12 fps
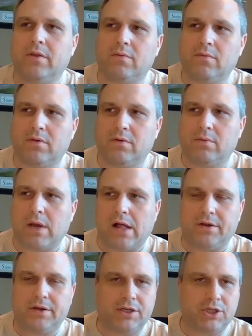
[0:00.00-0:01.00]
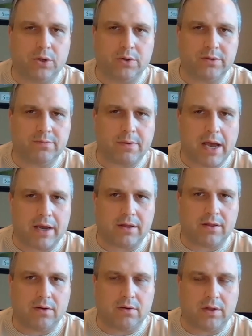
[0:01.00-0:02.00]
the reality shows back in
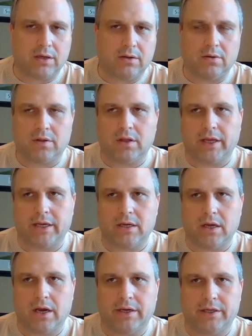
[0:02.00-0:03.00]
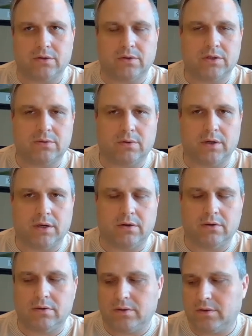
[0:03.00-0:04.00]
the late 90s, early
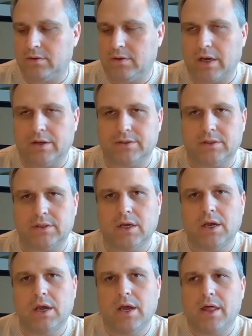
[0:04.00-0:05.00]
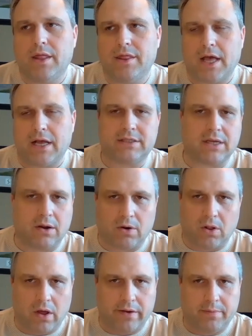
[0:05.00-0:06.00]
2000s, that scared
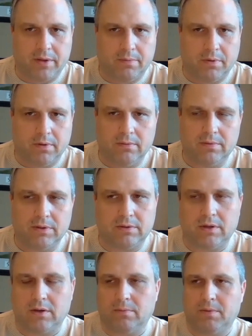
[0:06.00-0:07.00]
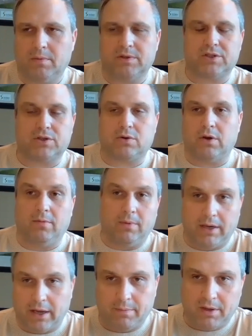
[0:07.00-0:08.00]
a lot of people. People
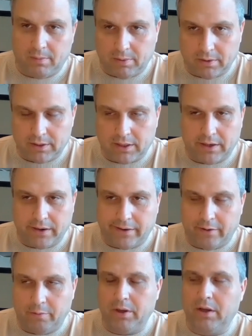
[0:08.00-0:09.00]
screaming at people didn't help.